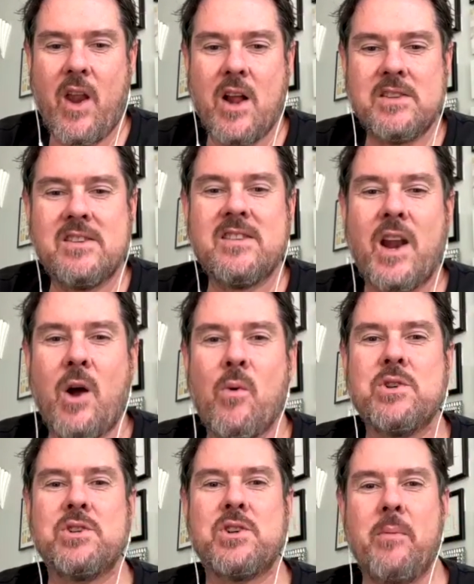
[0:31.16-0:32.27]
They don't
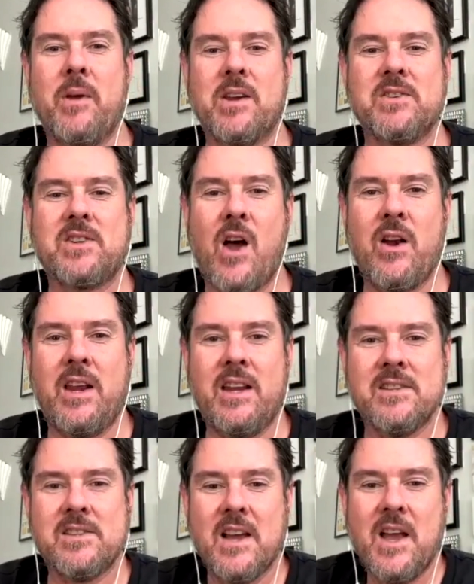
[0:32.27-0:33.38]
watch the show because Tony's